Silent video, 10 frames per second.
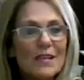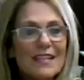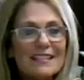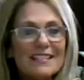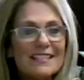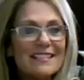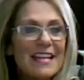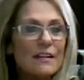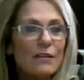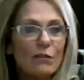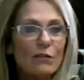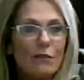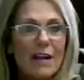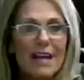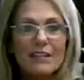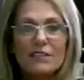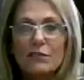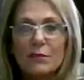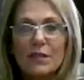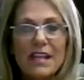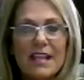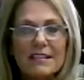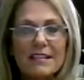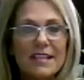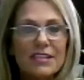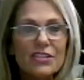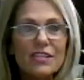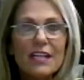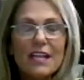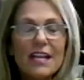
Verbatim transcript: be in a state of gratitude or relaxation